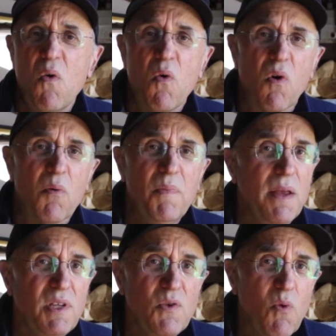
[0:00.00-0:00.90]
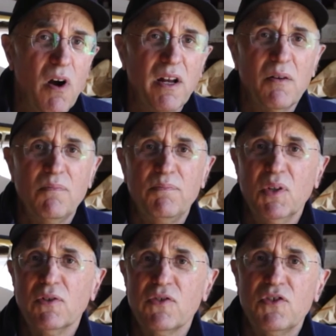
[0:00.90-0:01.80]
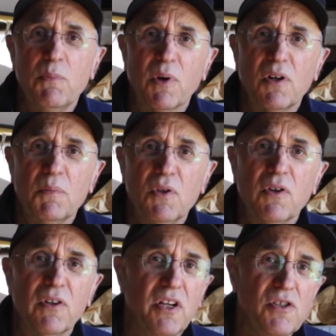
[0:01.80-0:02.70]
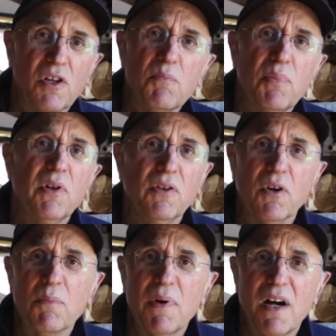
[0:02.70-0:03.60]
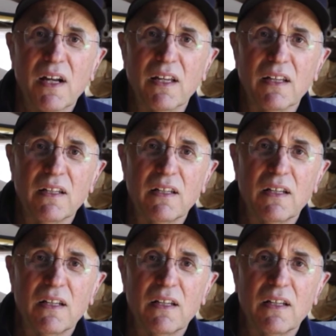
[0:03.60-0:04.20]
or maybe you want to build a supercomputer that you can put in your pocket,